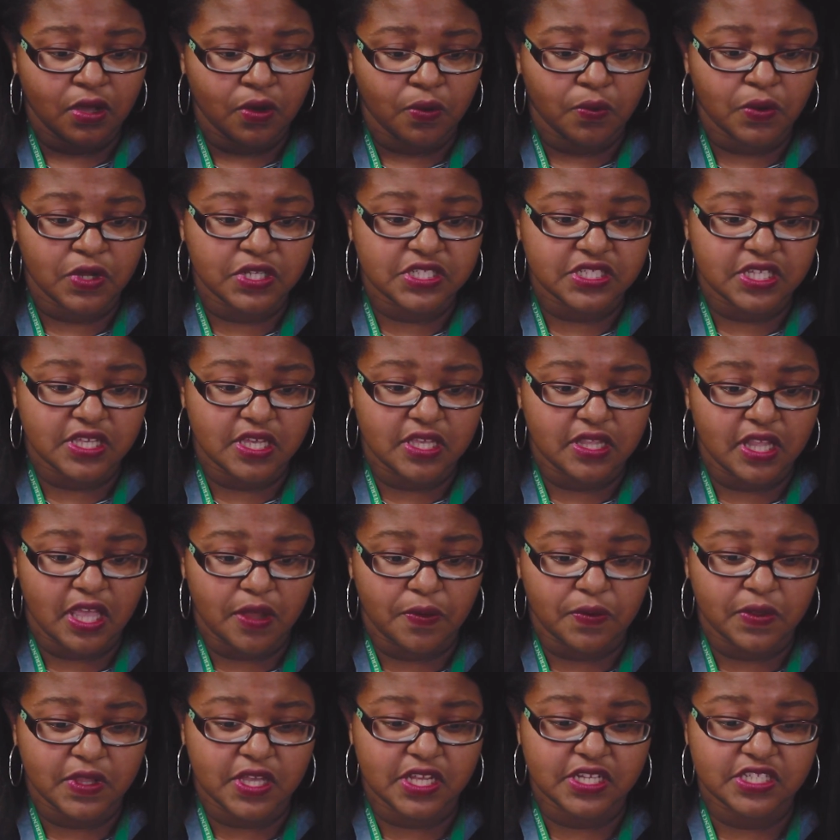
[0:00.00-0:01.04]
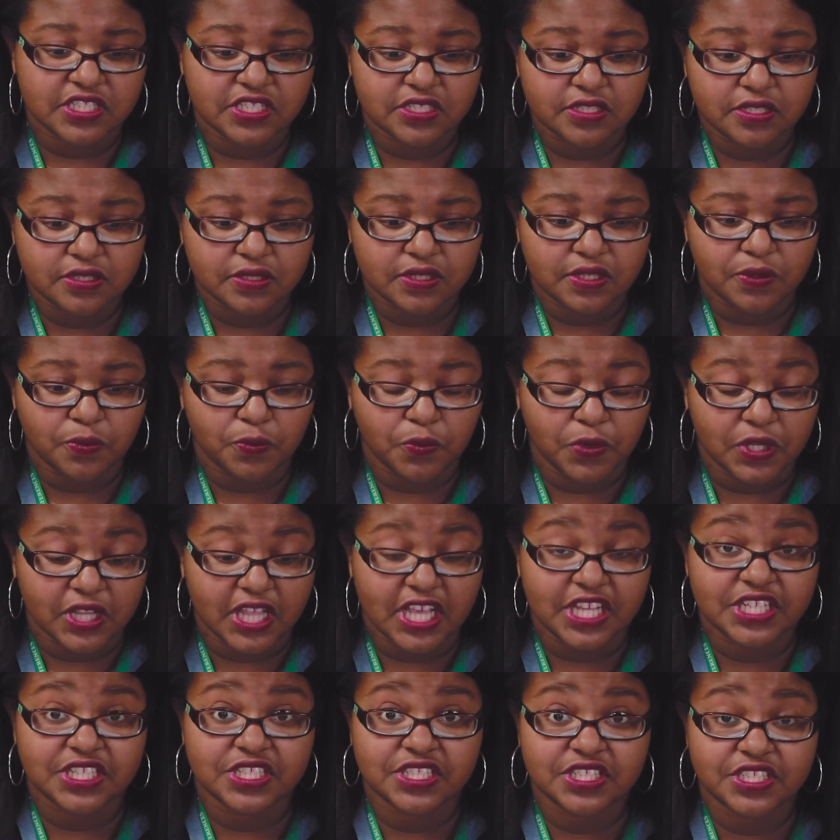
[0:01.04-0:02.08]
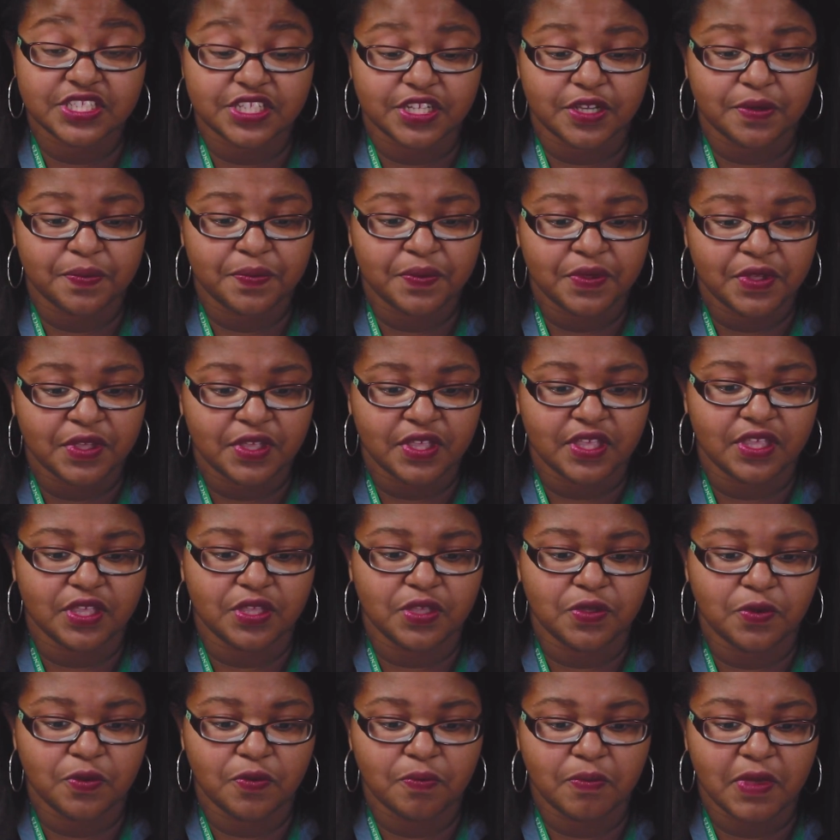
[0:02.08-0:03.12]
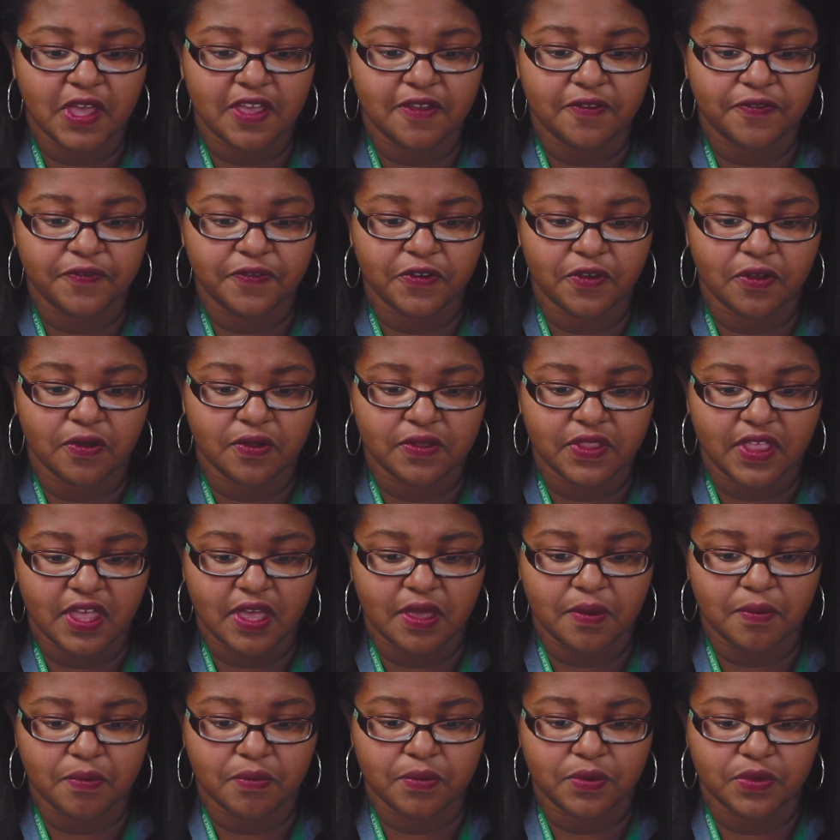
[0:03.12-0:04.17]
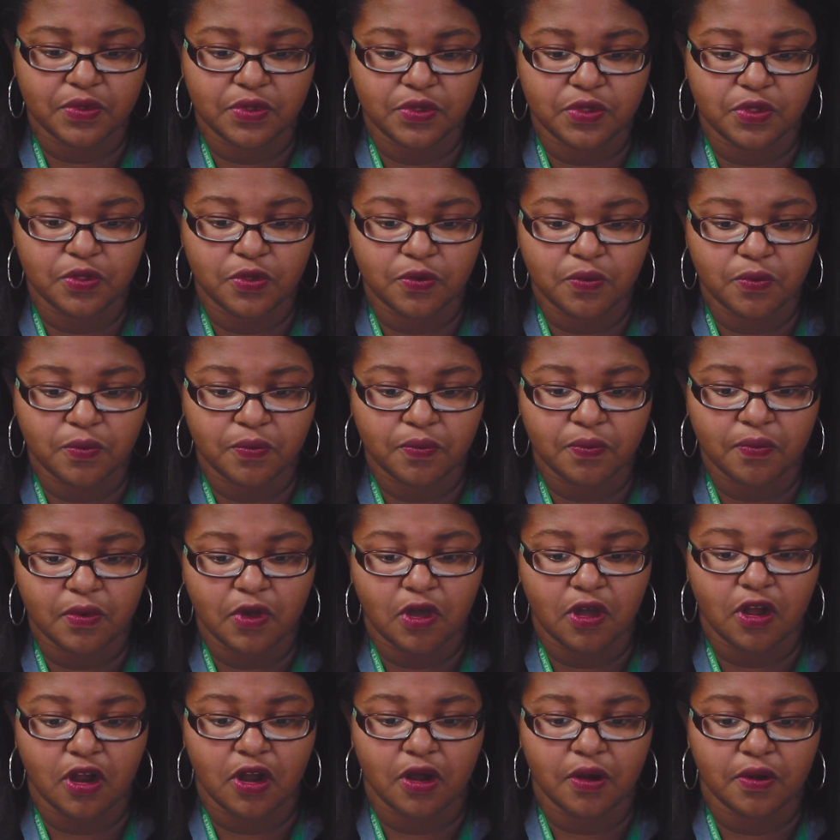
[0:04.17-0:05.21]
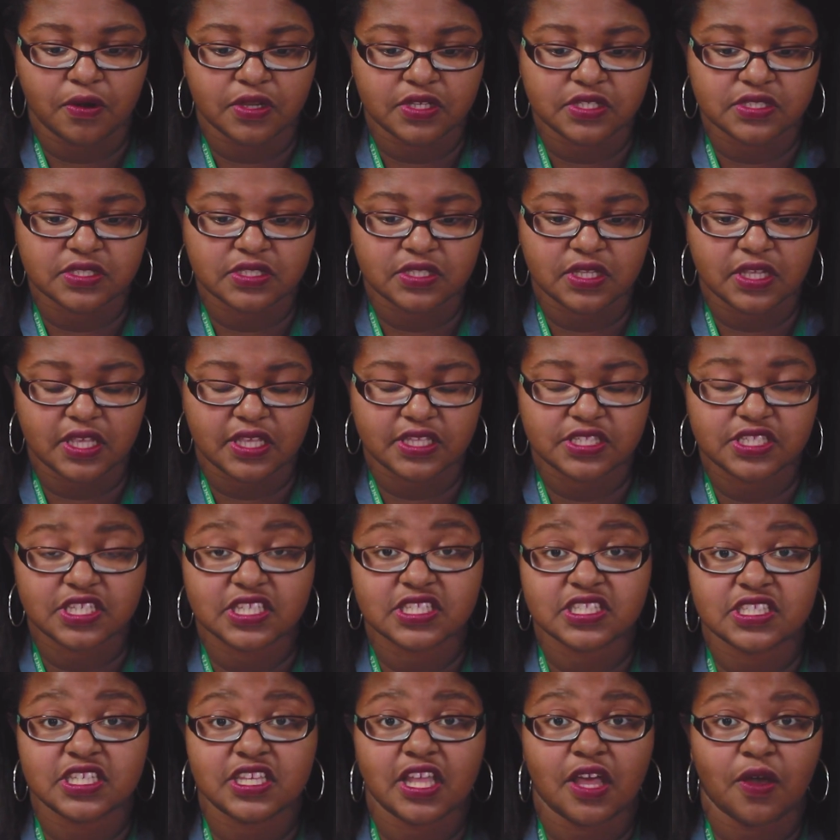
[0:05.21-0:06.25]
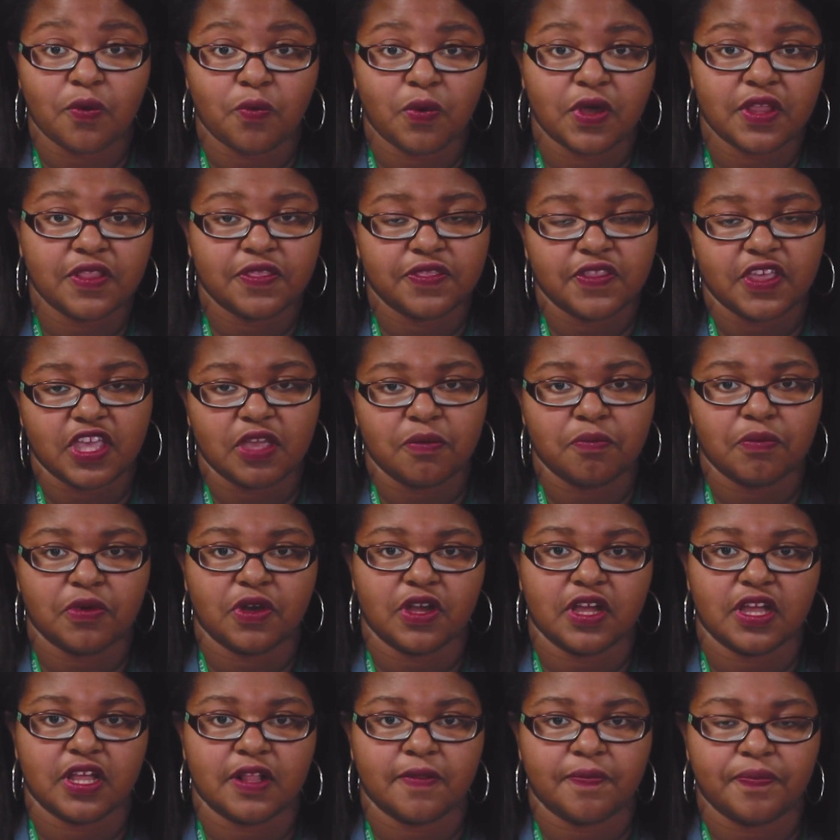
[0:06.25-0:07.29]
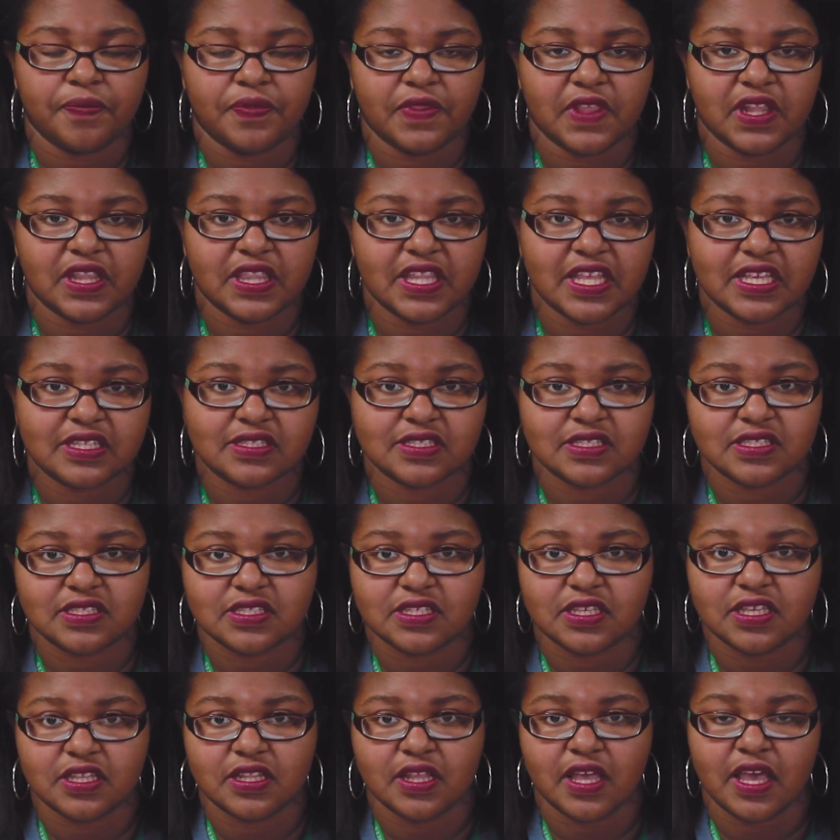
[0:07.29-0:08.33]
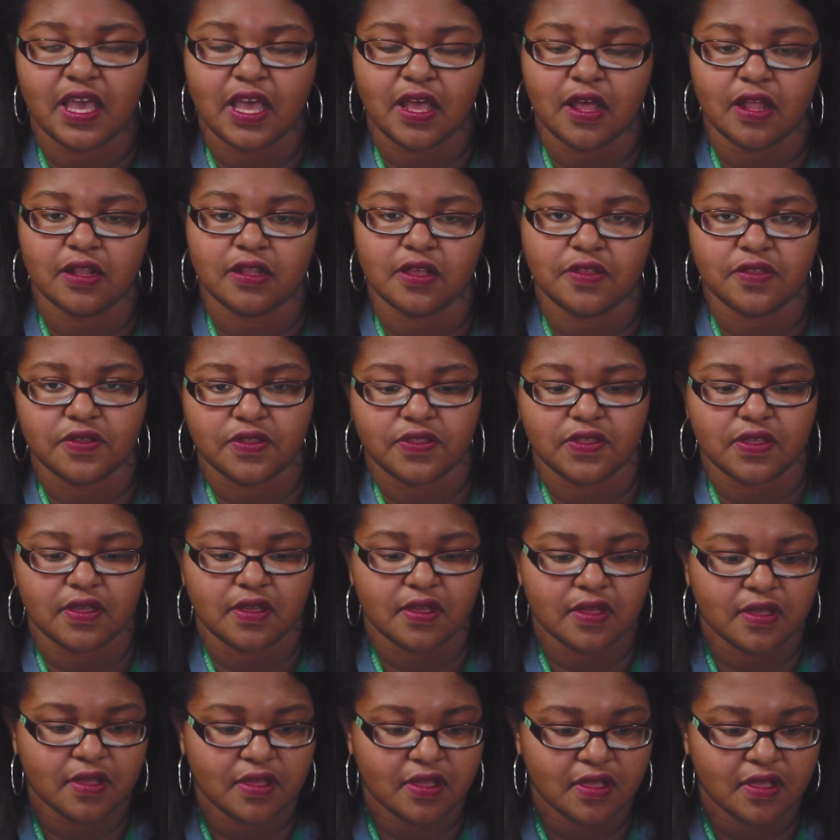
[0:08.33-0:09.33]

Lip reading: which in a relationship, you may feel that you are succeed at one thing, but let's succeed at another thing.